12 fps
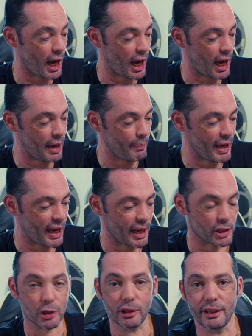I may
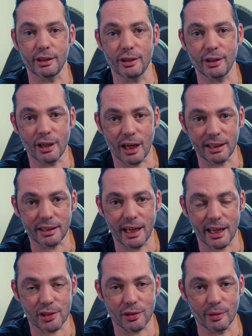actually not
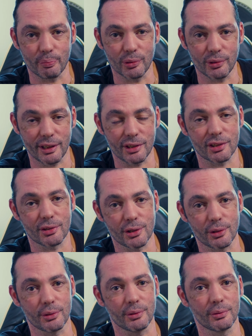get to the point
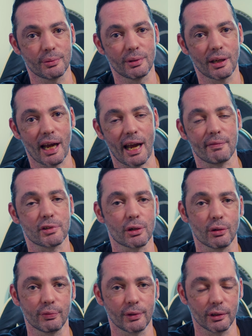to have to
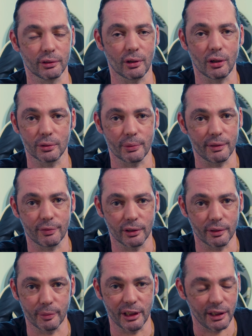go from all the way from
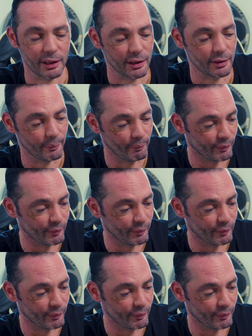the beginning.